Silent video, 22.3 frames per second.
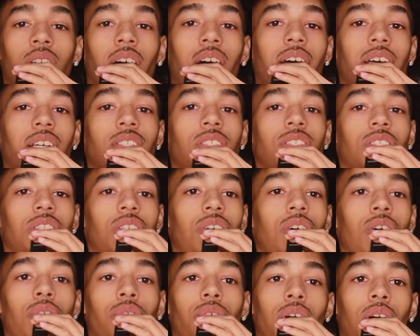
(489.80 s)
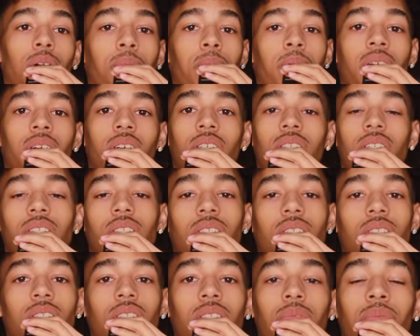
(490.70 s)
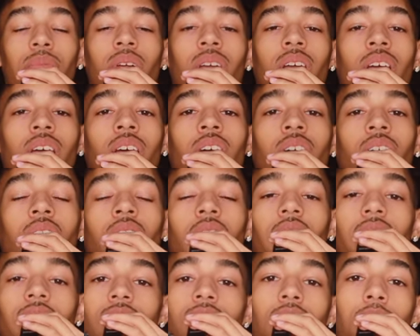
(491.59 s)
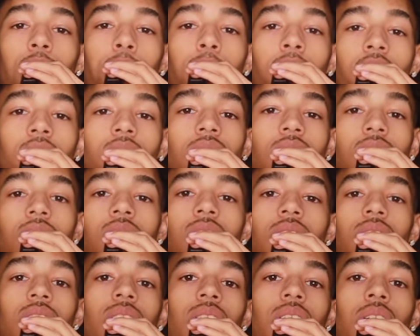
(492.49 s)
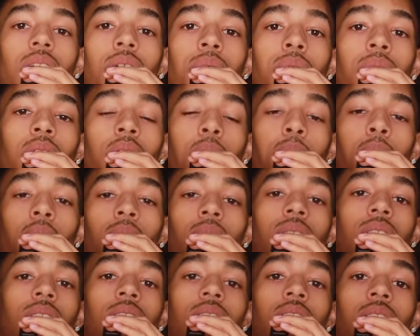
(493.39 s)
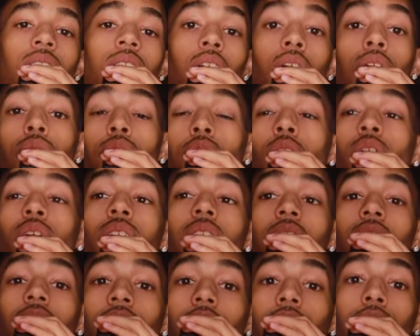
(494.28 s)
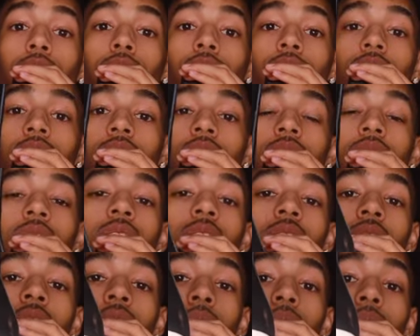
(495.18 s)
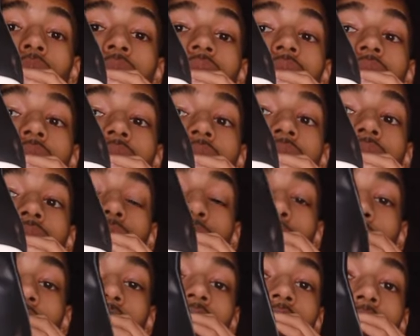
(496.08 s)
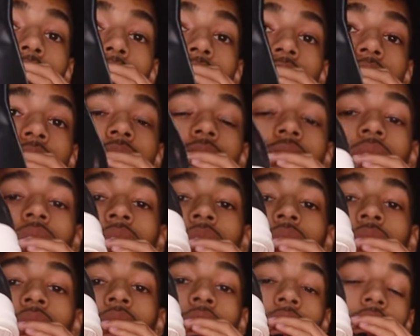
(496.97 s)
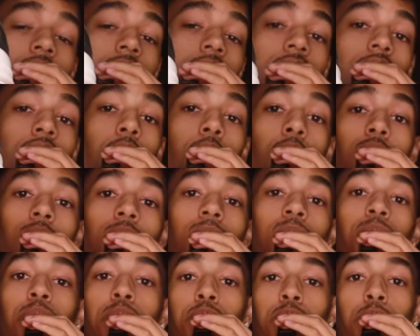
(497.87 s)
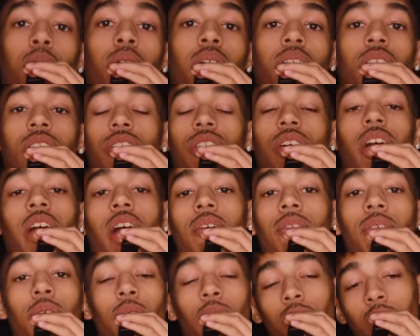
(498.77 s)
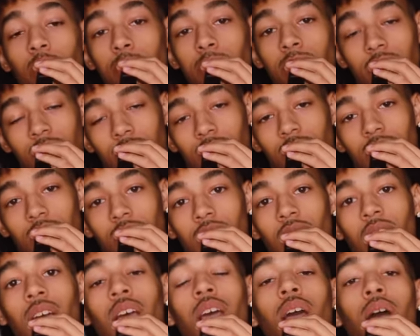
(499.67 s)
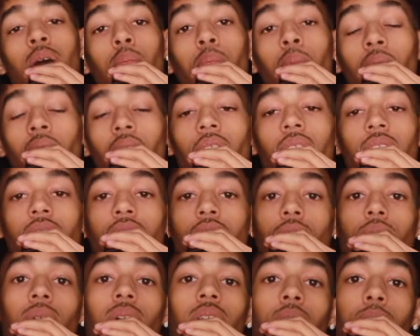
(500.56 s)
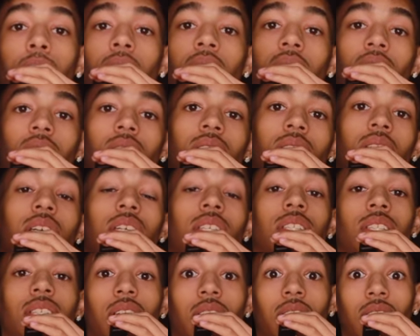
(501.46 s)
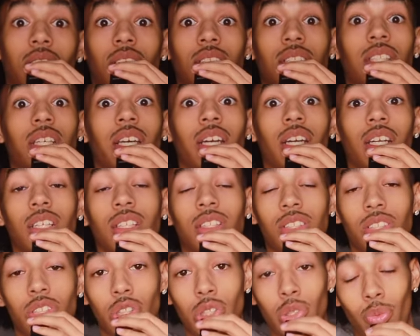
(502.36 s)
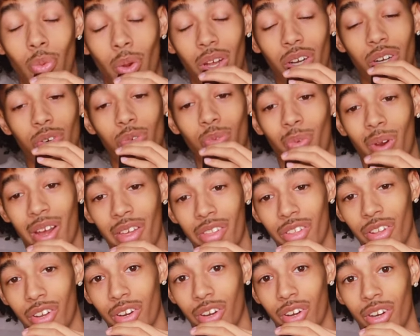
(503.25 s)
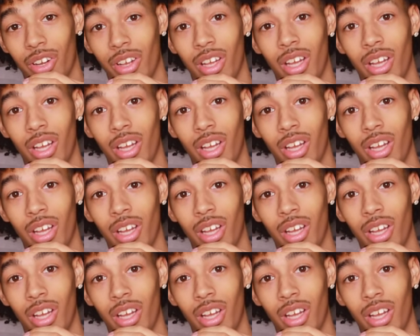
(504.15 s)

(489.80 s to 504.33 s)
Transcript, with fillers: IG, go follow me on Instagram. I took pictures on Instagram and I posted in a full leather outfit with these Rick Owens, and I'm pretty sure I haven't worn them since. But I need to wear them again because it is getting sweater weather